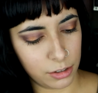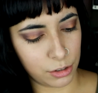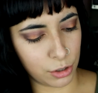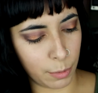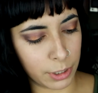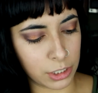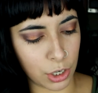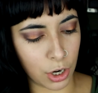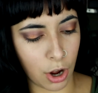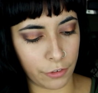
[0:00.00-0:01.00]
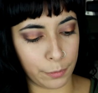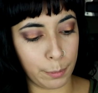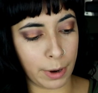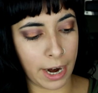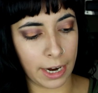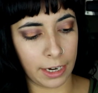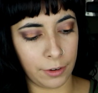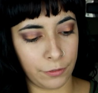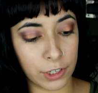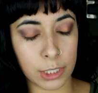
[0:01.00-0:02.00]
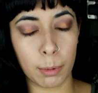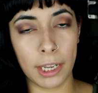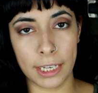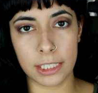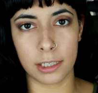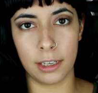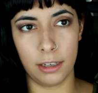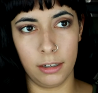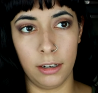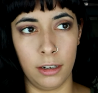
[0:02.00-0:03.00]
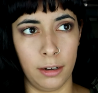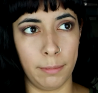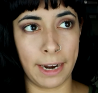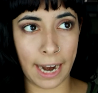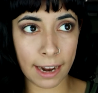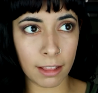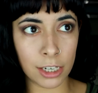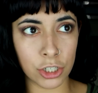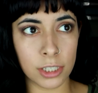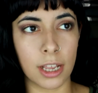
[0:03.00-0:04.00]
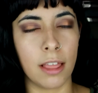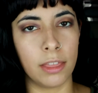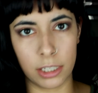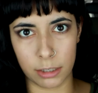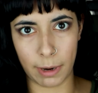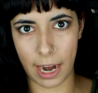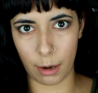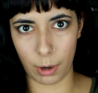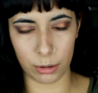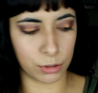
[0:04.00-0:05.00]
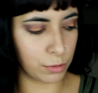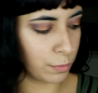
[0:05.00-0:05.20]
So I'm going to start off by first applying it to my eyelashes and then to my eyebrows.